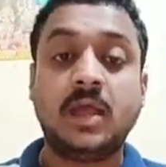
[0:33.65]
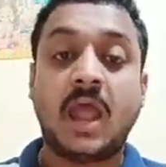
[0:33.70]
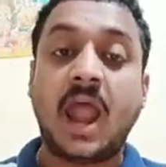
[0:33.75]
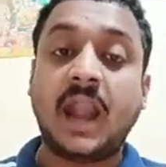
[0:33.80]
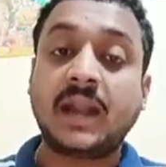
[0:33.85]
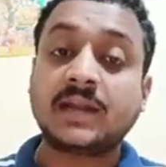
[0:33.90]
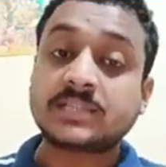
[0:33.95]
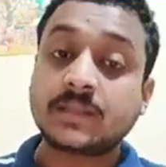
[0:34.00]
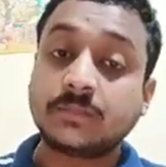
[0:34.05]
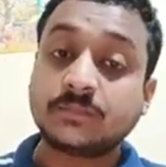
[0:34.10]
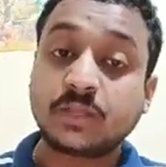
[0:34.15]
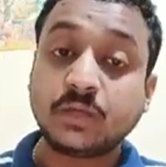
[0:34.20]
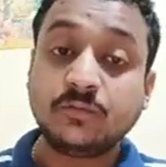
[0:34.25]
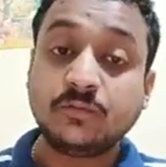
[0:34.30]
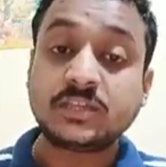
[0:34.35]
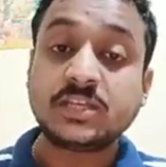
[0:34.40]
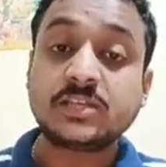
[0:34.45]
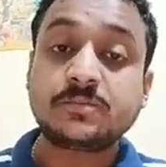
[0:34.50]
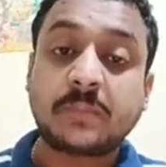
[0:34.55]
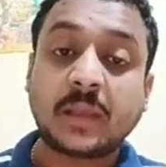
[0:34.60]
And something
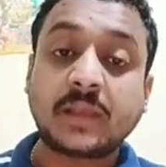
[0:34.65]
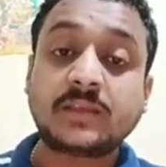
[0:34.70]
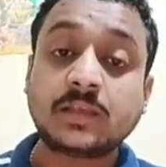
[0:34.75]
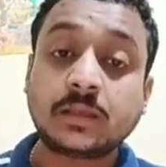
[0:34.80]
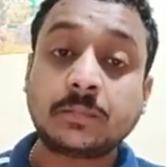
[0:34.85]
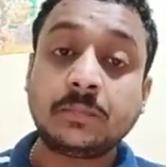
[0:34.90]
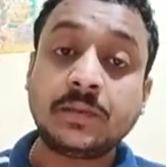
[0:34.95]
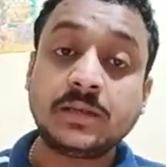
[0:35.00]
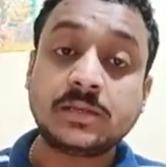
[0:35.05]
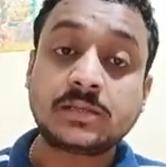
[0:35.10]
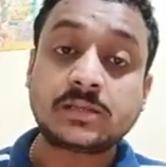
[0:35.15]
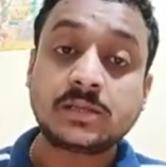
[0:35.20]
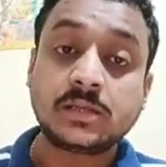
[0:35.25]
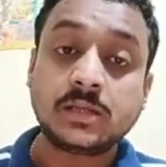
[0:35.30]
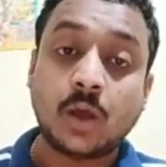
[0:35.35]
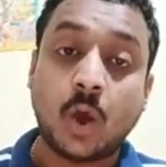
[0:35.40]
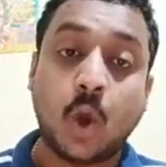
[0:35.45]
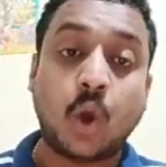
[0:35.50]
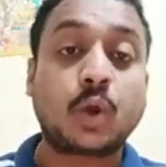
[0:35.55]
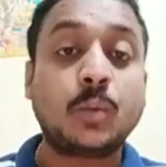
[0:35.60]
which is basic means
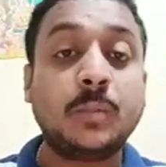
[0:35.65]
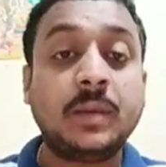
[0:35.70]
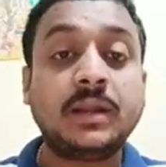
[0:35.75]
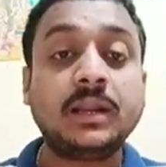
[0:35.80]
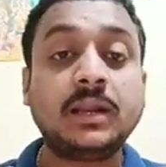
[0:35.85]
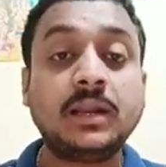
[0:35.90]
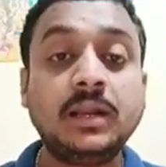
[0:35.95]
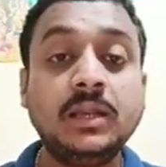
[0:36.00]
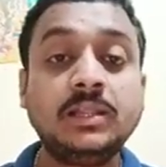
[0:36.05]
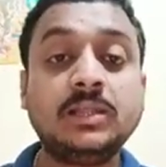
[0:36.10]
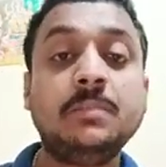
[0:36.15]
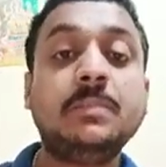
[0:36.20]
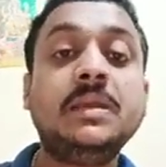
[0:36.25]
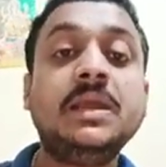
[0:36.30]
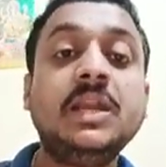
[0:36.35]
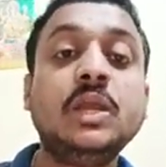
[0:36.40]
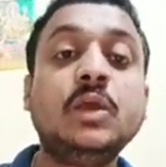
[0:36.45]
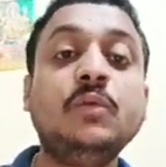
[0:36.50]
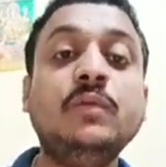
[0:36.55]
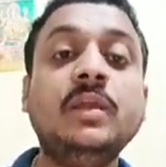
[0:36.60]
automatically the
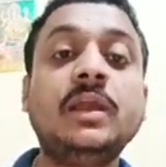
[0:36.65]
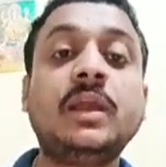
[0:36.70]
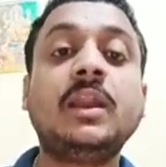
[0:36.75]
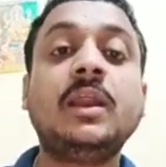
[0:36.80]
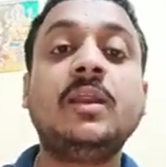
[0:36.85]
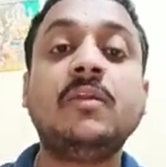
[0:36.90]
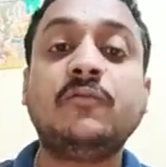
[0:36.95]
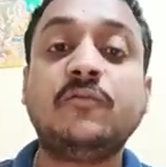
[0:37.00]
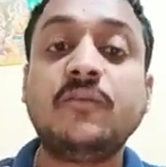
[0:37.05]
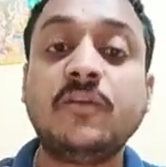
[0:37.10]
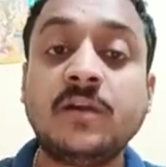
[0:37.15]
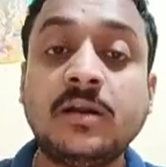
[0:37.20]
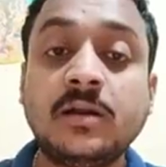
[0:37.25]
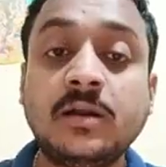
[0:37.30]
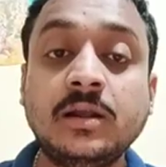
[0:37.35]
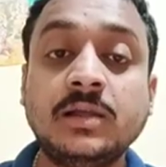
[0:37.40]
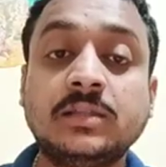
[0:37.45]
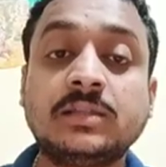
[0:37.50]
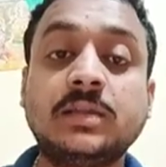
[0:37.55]
meaning we can infer